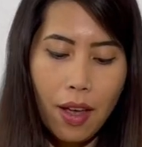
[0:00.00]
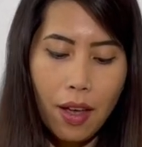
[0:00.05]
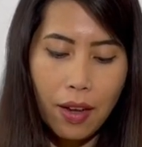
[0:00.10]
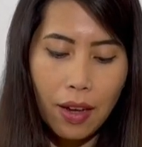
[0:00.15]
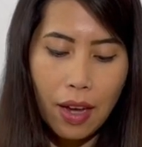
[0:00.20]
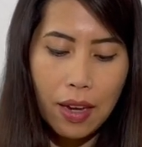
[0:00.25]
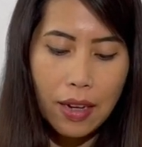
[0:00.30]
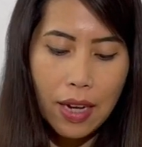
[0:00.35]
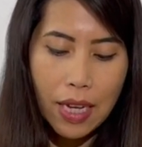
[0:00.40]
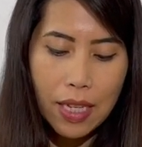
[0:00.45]

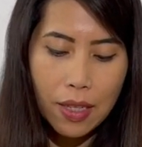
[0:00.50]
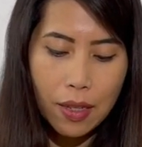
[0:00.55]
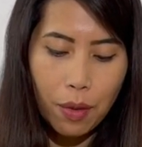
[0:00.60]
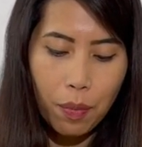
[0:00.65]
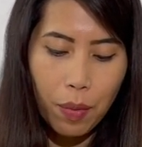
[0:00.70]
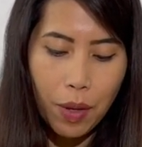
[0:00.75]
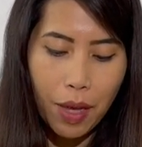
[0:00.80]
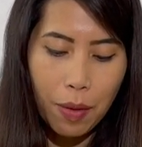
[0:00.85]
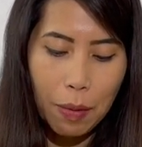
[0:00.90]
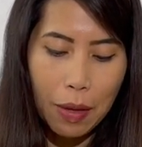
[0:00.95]
A nice little
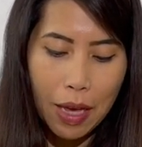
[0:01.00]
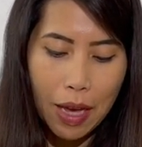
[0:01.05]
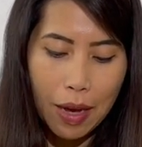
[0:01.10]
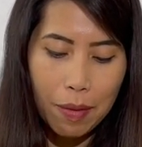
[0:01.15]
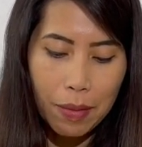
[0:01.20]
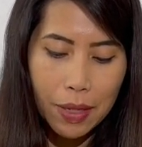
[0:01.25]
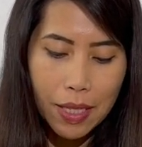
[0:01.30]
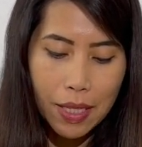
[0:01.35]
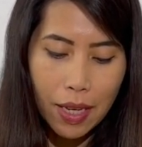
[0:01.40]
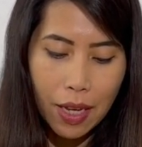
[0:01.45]

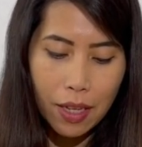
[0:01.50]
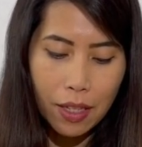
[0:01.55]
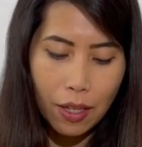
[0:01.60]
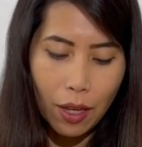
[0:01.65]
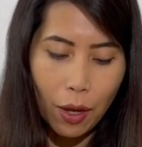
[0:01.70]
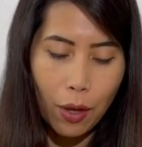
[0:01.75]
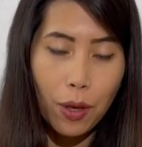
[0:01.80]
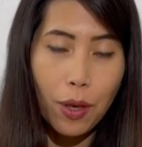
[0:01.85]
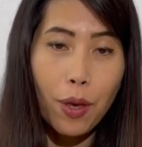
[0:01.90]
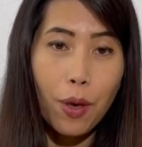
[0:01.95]
pick-me-up. It says,
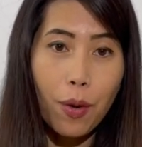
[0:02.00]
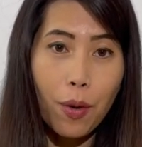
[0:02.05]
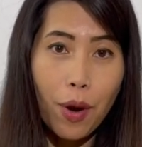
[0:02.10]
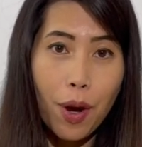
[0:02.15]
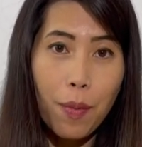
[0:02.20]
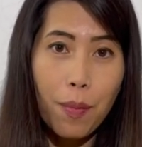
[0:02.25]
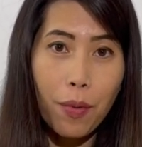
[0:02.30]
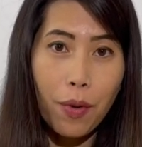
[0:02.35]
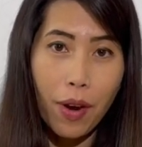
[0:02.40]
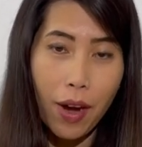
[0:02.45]
"You're
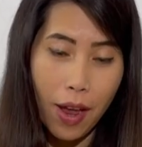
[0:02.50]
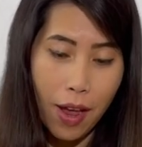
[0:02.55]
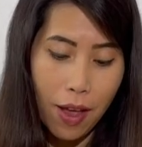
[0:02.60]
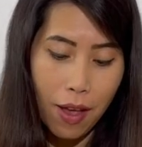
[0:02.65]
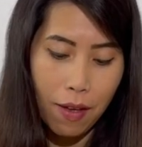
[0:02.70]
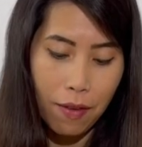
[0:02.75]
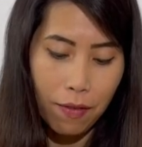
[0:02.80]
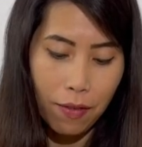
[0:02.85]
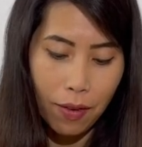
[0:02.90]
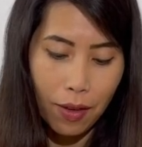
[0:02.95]

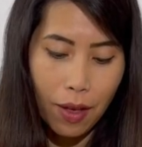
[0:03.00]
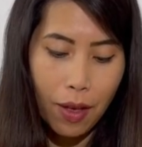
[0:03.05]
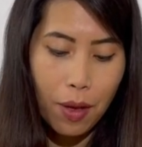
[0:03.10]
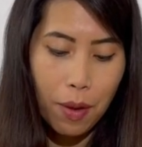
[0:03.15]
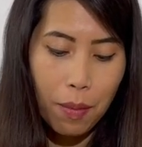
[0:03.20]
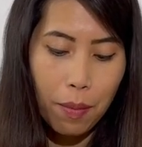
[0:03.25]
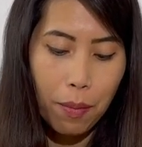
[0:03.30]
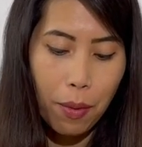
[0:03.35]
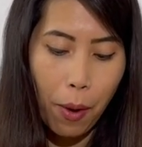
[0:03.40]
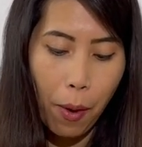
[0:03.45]
brave,
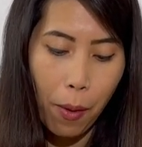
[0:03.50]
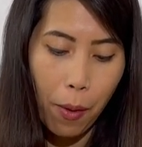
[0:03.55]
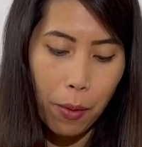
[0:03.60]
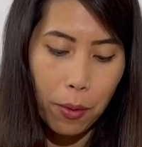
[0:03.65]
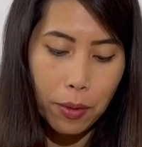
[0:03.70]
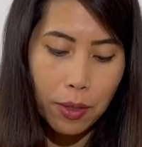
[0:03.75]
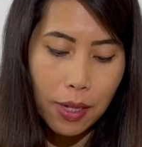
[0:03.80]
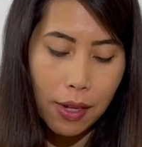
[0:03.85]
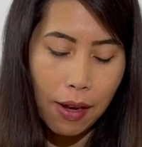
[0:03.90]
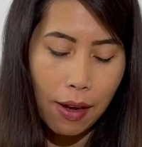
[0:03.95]

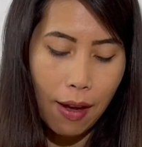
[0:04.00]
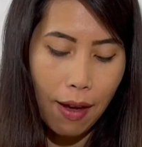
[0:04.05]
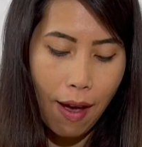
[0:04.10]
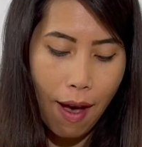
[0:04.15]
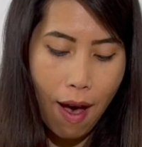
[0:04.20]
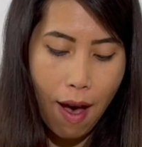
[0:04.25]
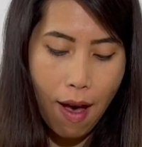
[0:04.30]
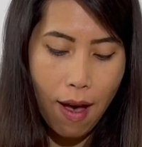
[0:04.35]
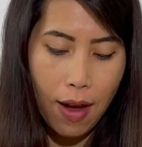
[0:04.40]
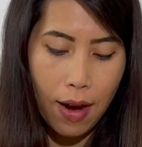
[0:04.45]
bold,
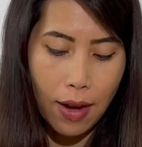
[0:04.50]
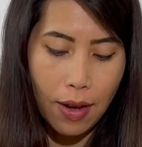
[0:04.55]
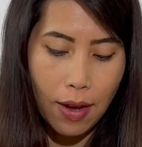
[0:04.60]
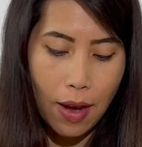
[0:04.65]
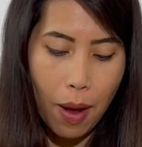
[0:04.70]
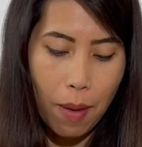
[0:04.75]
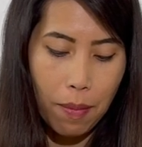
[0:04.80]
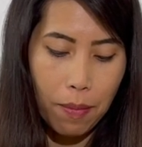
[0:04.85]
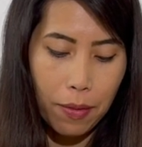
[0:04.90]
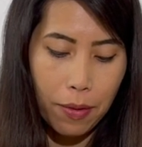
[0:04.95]

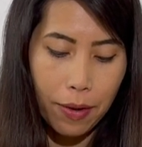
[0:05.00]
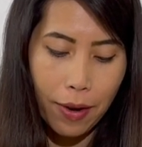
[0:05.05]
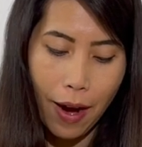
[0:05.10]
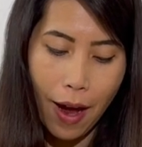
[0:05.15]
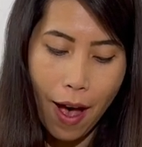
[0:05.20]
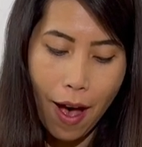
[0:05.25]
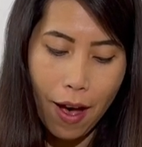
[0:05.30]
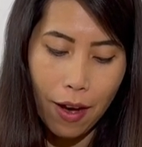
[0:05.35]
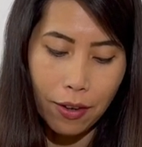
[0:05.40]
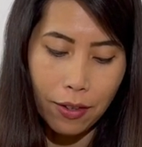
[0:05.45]
kind,
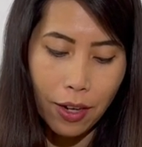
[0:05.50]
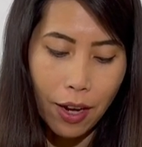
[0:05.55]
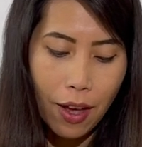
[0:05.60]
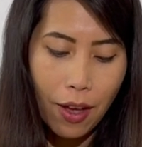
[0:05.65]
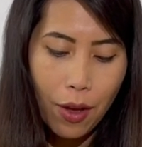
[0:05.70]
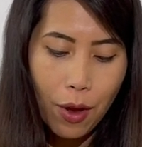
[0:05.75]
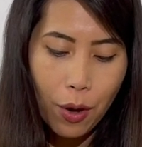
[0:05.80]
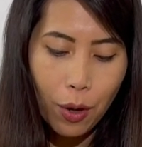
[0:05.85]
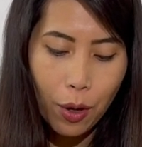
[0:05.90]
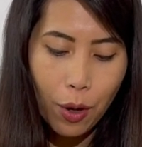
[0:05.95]
proud,
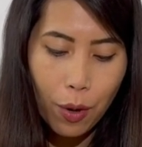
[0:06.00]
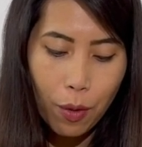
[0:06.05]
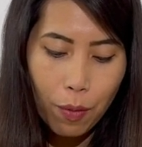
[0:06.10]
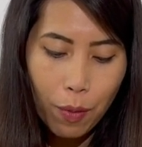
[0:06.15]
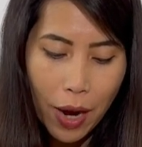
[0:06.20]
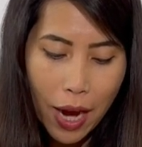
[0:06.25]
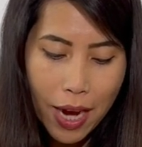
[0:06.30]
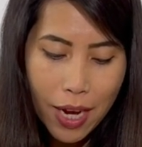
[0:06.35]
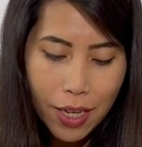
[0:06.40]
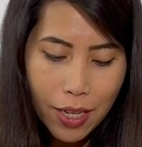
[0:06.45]

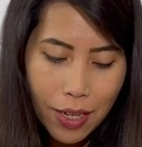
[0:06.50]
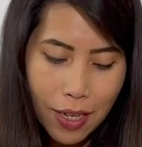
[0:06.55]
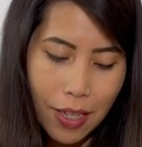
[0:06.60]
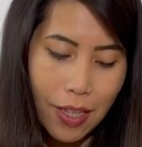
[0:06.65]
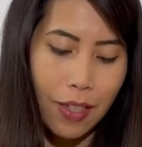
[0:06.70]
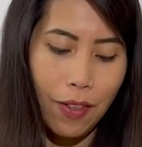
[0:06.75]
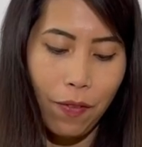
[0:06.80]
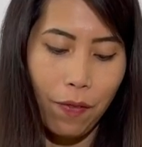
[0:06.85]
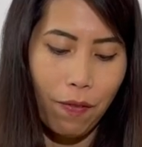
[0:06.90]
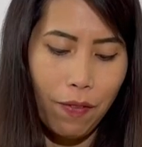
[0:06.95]

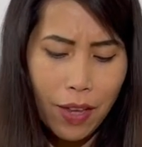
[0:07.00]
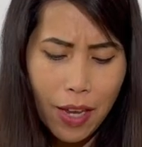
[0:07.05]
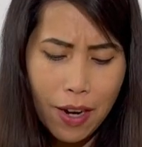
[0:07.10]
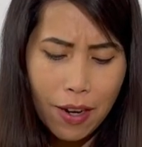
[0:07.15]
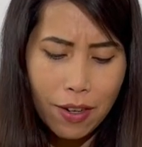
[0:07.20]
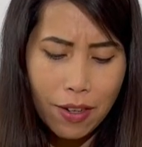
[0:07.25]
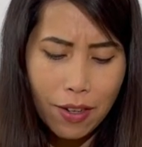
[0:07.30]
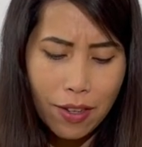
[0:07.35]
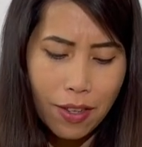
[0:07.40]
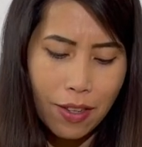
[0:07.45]
courageous,
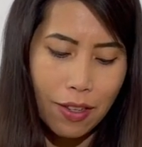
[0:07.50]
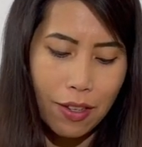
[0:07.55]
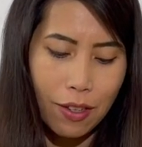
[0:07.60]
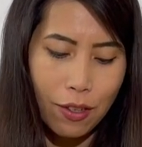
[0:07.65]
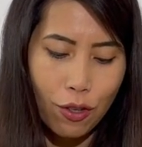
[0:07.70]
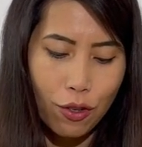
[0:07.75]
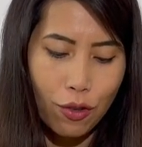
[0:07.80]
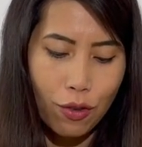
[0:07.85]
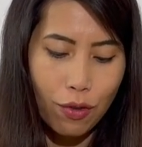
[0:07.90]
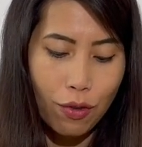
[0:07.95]
fierce,
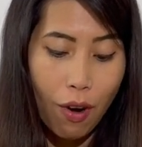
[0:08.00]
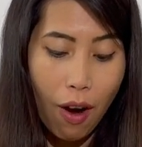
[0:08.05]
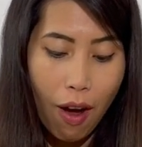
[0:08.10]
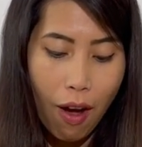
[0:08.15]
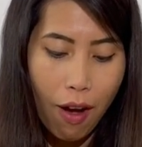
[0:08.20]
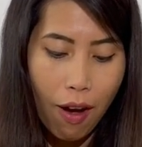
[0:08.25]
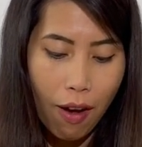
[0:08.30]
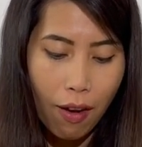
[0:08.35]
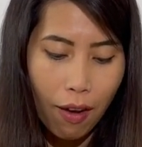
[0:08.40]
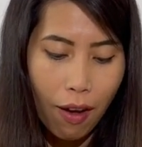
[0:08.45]

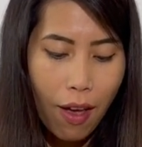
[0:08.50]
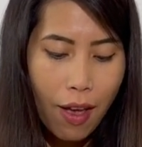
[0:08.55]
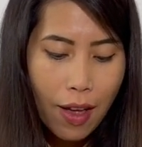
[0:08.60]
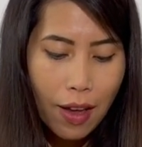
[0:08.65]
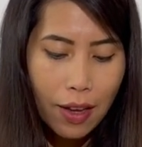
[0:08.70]
strong,